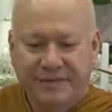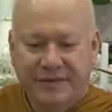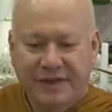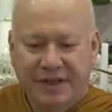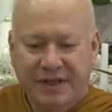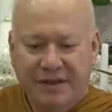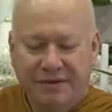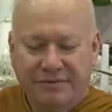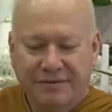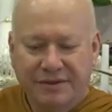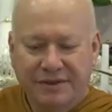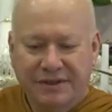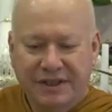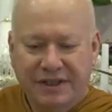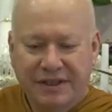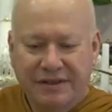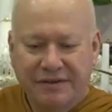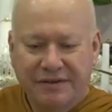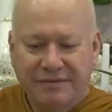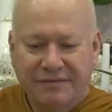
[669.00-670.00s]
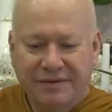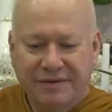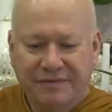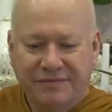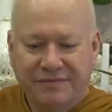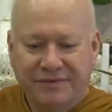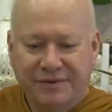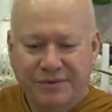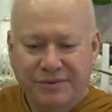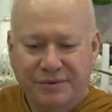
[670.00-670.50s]
I receive the
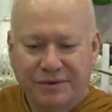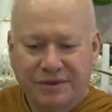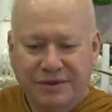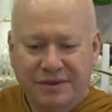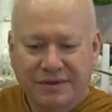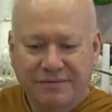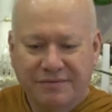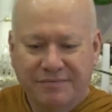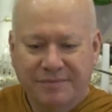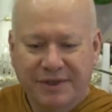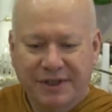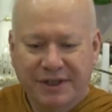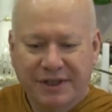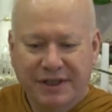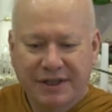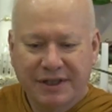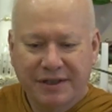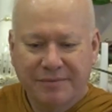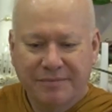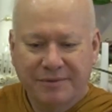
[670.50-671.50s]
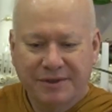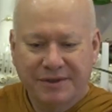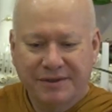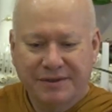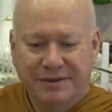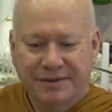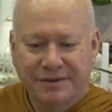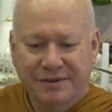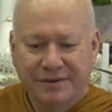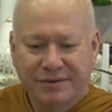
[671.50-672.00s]
fruits of my karma,
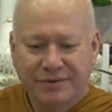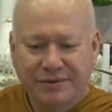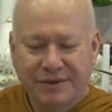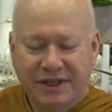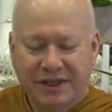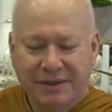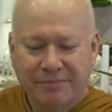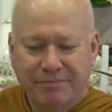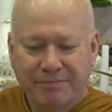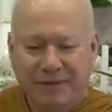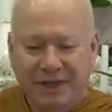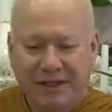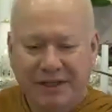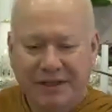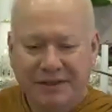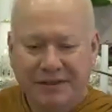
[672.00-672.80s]
good and bad.